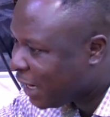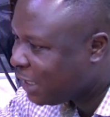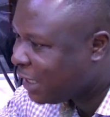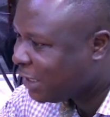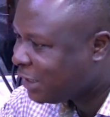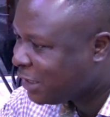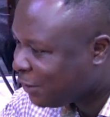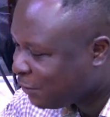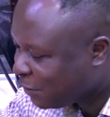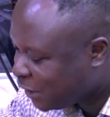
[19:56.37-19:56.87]

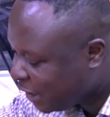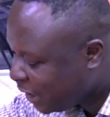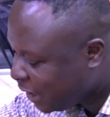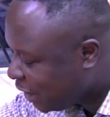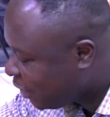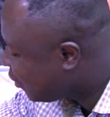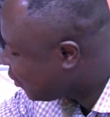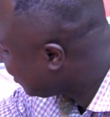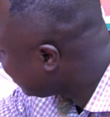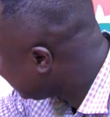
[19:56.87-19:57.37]
Other tips in
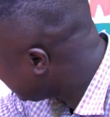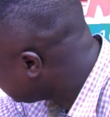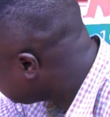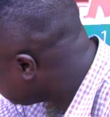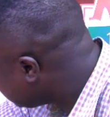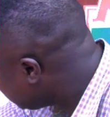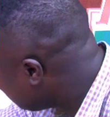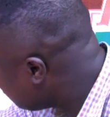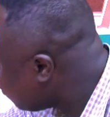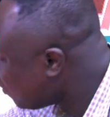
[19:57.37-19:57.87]

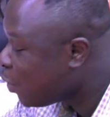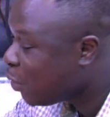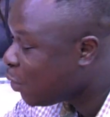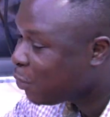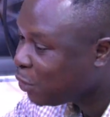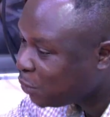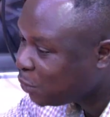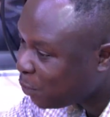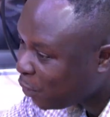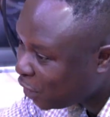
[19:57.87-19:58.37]
ingredients and e be wo
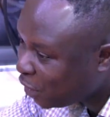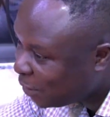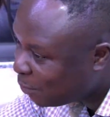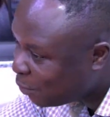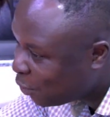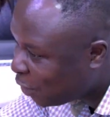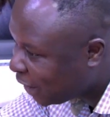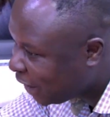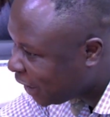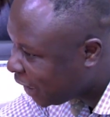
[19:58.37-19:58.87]
good morning
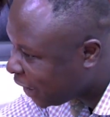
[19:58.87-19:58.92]
moana.